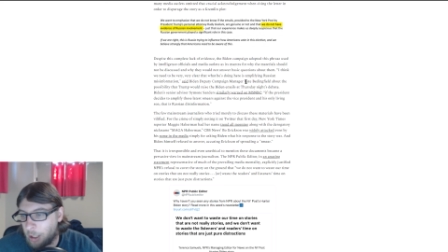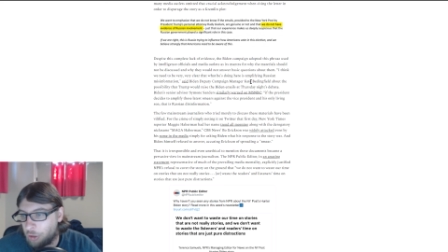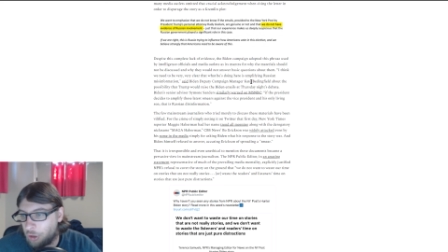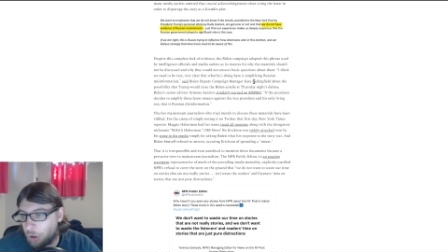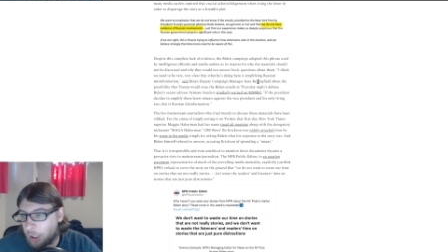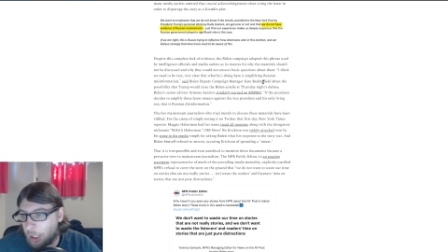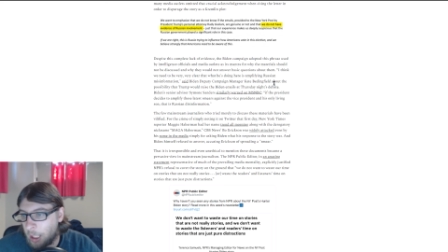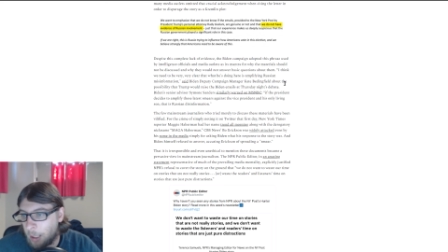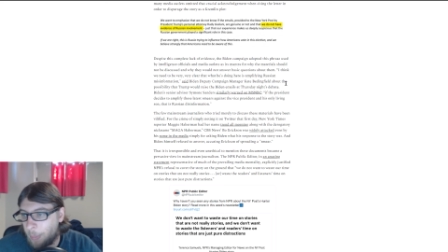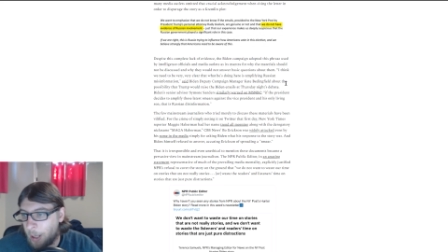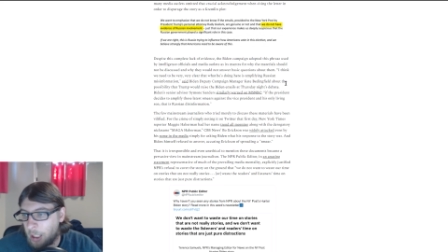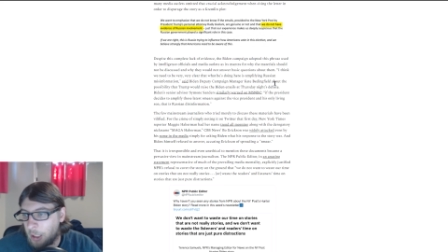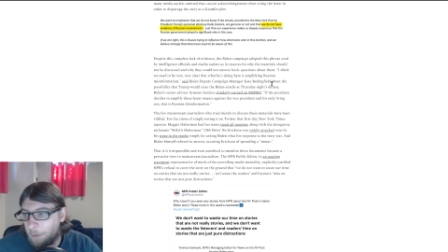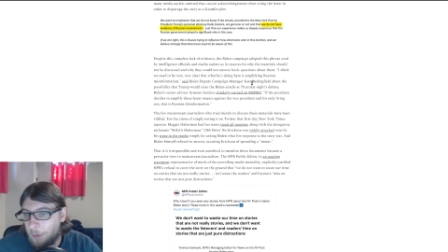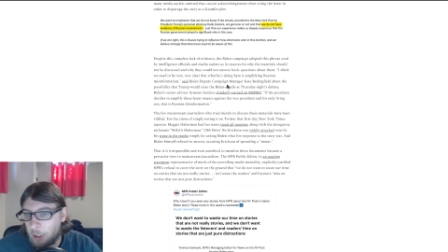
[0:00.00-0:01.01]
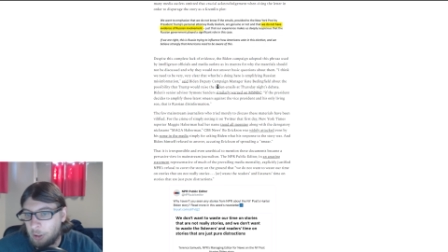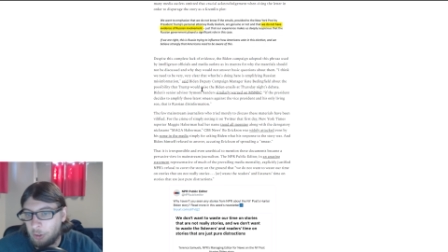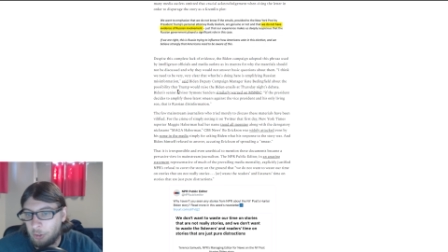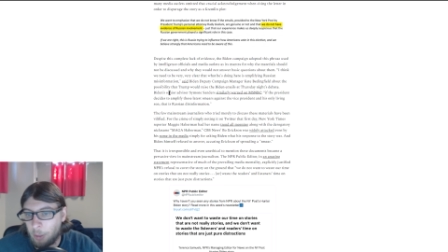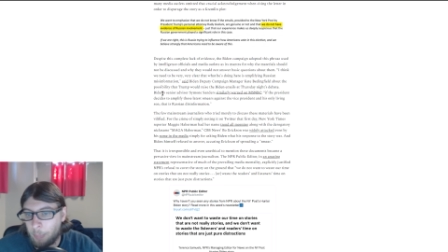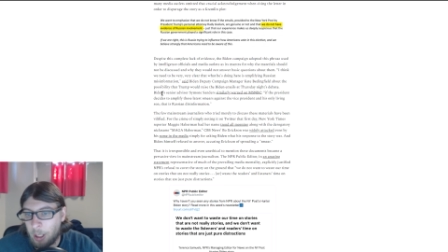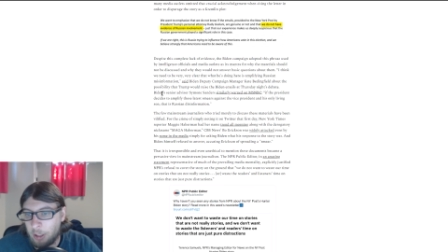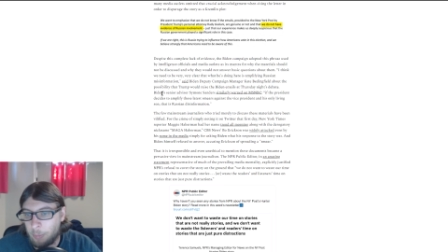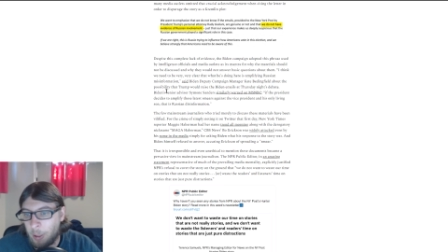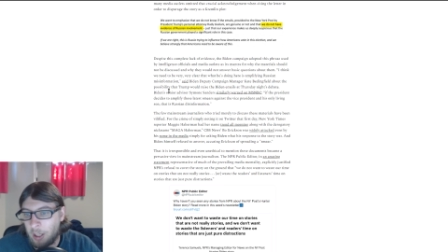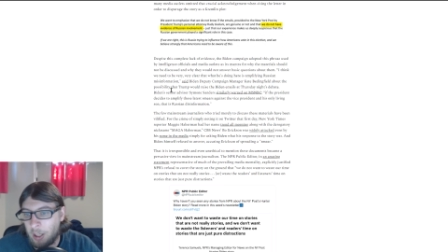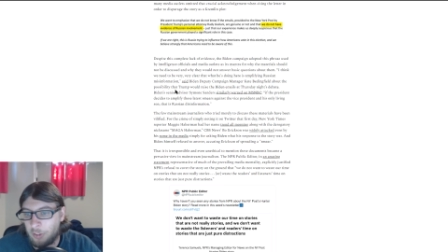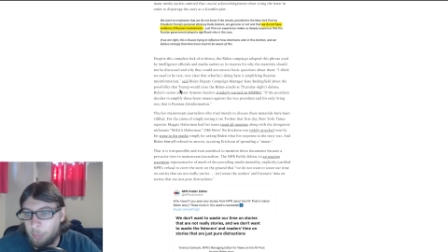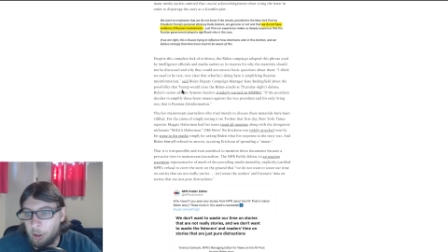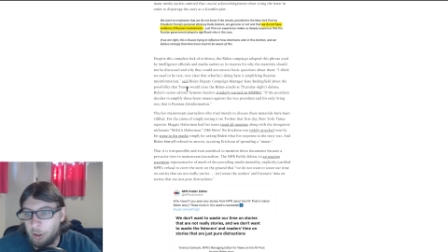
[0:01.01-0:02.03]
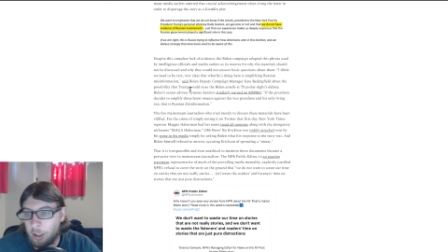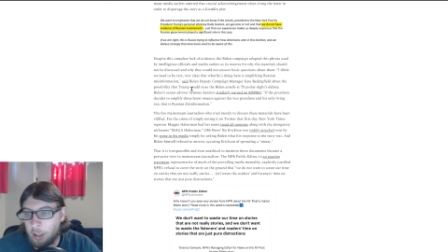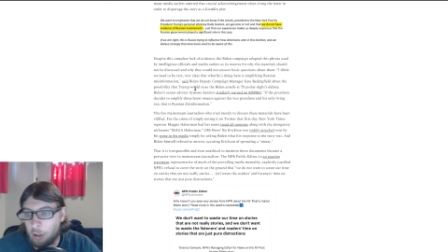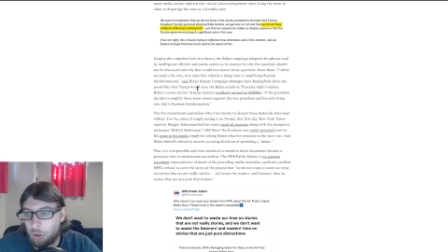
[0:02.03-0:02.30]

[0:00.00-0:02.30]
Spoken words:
Manager Kate Bedingfield about the possibility